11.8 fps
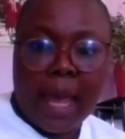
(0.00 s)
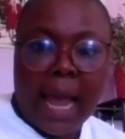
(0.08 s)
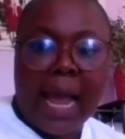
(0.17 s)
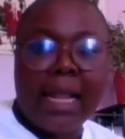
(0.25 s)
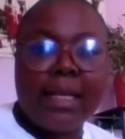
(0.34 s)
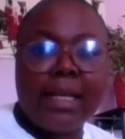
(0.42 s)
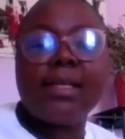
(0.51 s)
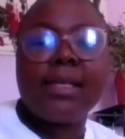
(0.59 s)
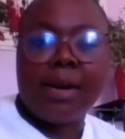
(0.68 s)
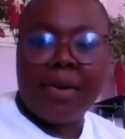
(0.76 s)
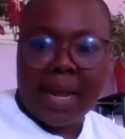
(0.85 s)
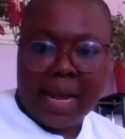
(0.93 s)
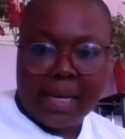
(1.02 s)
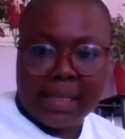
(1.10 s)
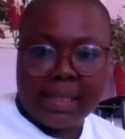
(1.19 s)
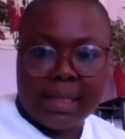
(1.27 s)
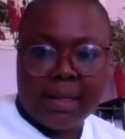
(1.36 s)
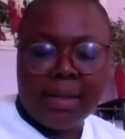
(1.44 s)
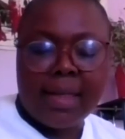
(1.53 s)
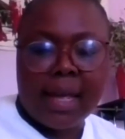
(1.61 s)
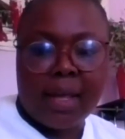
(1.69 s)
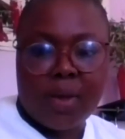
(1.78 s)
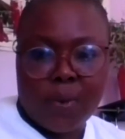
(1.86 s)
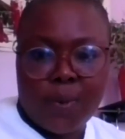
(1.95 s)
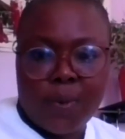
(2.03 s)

And this is the reality. Thank you.